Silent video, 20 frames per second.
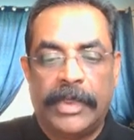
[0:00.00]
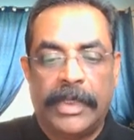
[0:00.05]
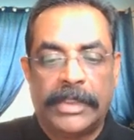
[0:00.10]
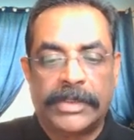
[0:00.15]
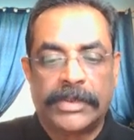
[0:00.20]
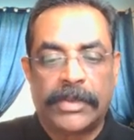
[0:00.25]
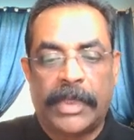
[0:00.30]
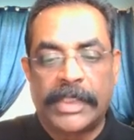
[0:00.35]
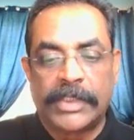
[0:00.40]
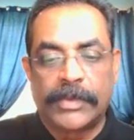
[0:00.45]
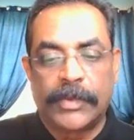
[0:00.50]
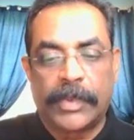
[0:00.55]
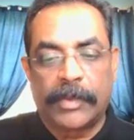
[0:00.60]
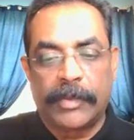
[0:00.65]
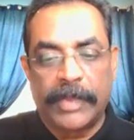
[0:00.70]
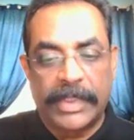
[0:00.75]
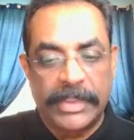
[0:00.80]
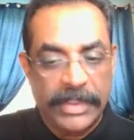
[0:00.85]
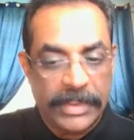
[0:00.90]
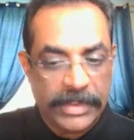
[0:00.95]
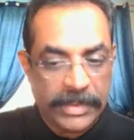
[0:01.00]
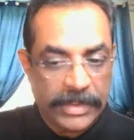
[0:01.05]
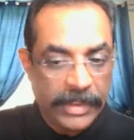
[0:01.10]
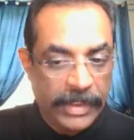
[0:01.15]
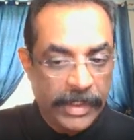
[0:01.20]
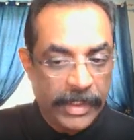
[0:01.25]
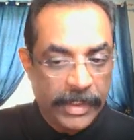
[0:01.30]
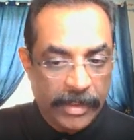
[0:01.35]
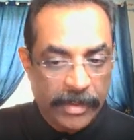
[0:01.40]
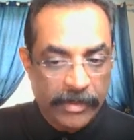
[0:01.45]
So Iceberg merges the
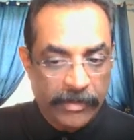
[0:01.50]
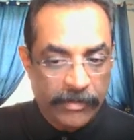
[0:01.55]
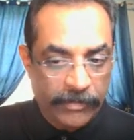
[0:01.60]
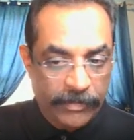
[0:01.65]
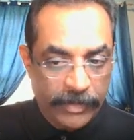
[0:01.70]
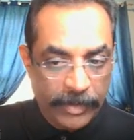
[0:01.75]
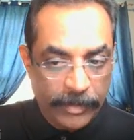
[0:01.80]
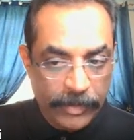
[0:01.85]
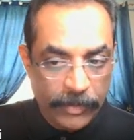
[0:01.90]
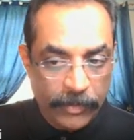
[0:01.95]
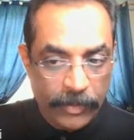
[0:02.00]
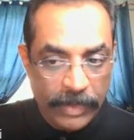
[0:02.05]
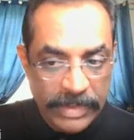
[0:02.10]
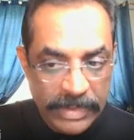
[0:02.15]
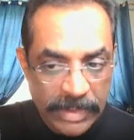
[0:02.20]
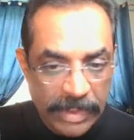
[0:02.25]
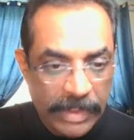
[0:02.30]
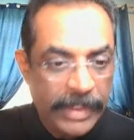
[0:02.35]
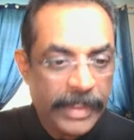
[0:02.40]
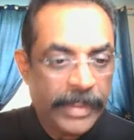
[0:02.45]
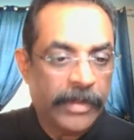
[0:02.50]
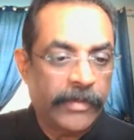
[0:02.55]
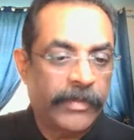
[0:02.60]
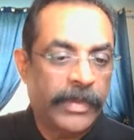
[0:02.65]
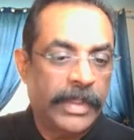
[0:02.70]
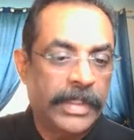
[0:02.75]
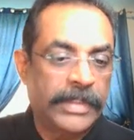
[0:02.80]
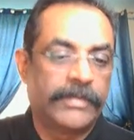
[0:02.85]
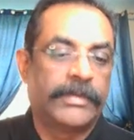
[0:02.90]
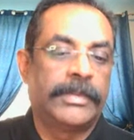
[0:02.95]
data from the original data
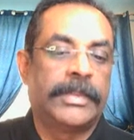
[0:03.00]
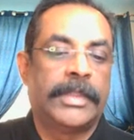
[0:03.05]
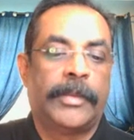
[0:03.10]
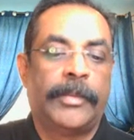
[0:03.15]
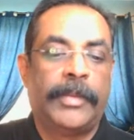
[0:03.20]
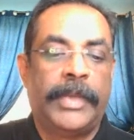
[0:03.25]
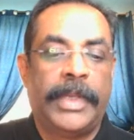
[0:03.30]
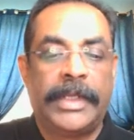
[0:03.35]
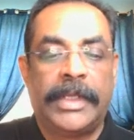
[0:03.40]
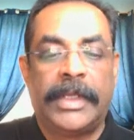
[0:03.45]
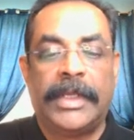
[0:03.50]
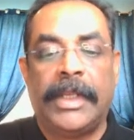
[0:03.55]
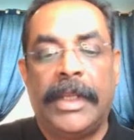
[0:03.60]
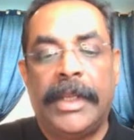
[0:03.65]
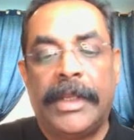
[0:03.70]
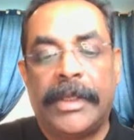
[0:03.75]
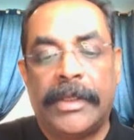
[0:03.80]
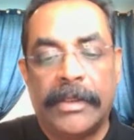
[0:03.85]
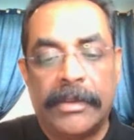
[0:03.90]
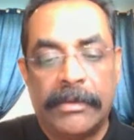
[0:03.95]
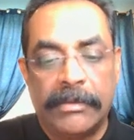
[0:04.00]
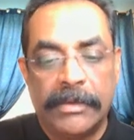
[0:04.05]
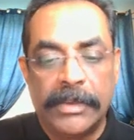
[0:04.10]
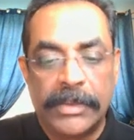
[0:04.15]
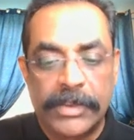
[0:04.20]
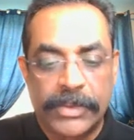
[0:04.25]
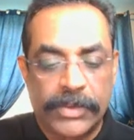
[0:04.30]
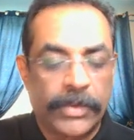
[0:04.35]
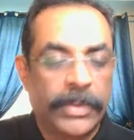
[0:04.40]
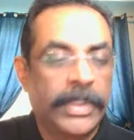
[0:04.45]
files with update and delete with
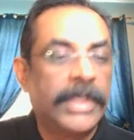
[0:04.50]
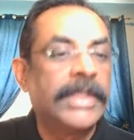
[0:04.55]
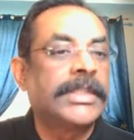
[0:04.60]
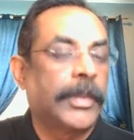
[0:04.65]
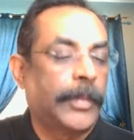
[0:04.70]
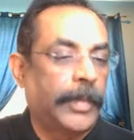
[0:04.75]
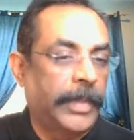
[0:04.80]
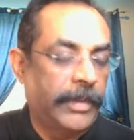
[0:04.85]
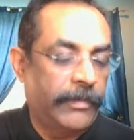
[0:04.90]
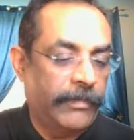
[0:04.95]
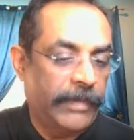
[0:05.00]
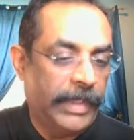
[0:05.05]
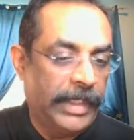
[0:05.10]
storing separate,